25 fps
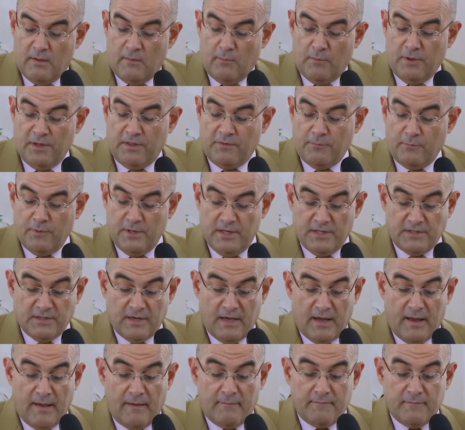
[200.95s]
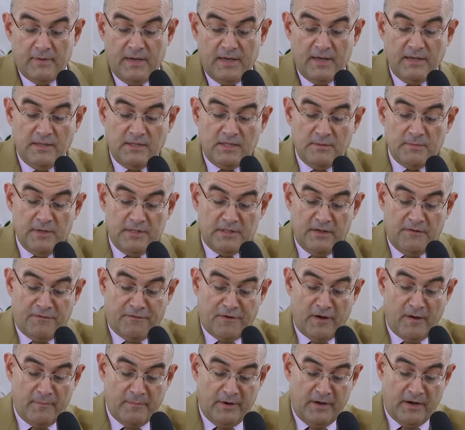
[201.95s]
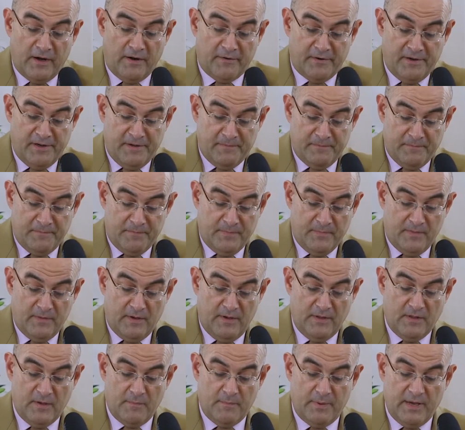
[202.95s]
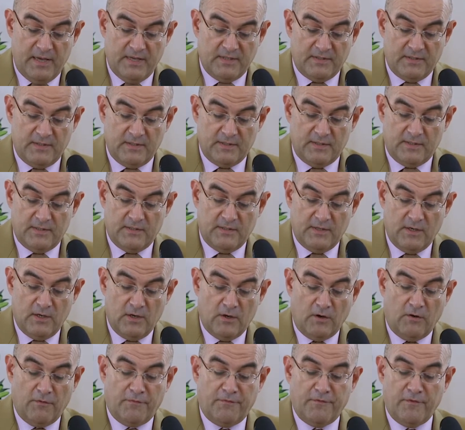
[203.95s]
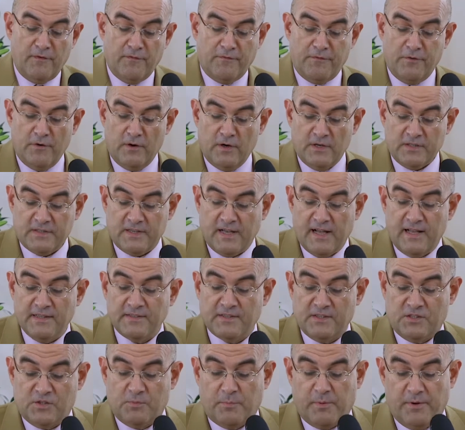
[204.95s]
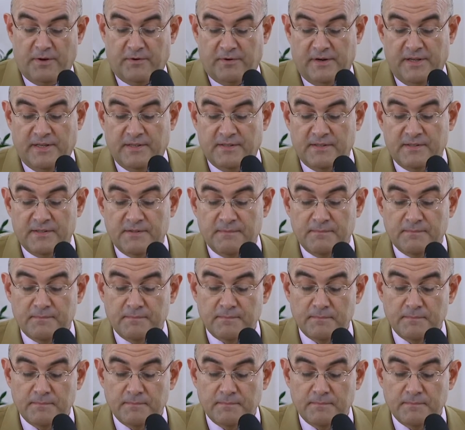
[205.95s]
with which I am intimately familiar in the basis of first-hand experience.